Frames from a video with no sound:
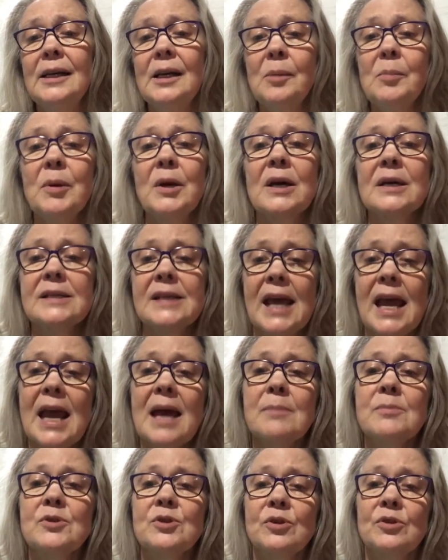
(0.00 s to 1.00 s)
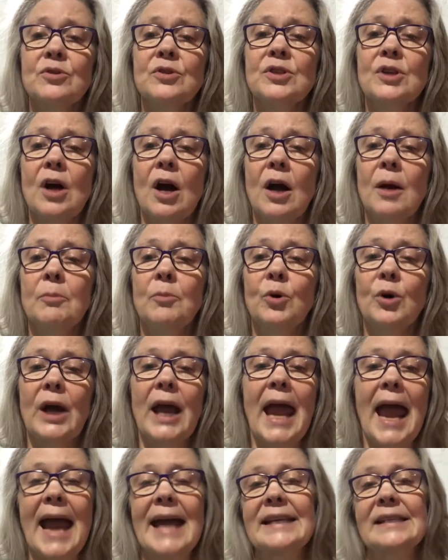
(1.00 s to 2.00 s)
because hamsters are more
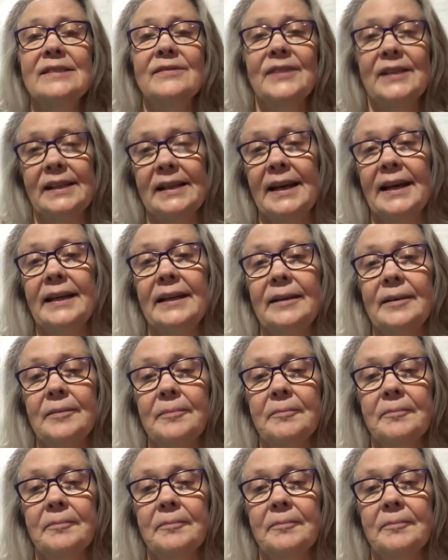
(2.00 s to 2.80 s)
active at night.